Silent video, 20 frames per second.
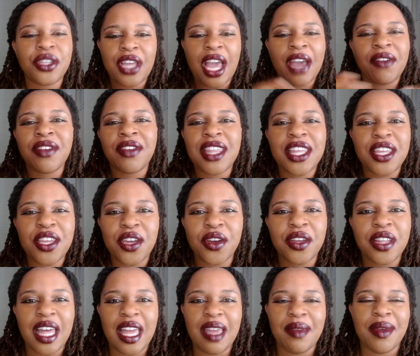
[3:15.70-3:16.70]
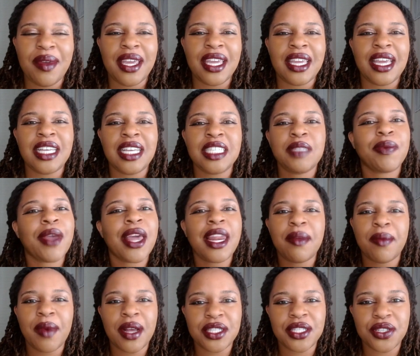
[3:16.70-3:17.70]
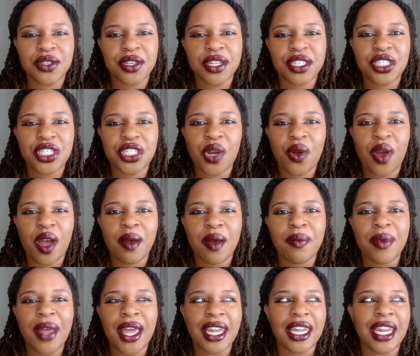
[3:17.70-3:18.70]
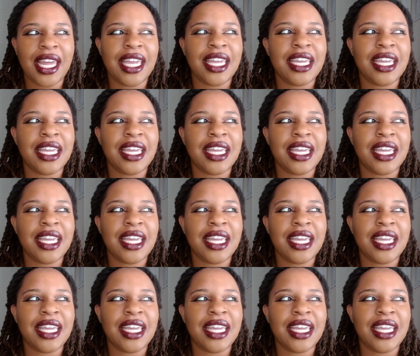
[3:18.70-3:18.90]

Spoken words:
everything you're claiming, a spaghetti monster can show up, and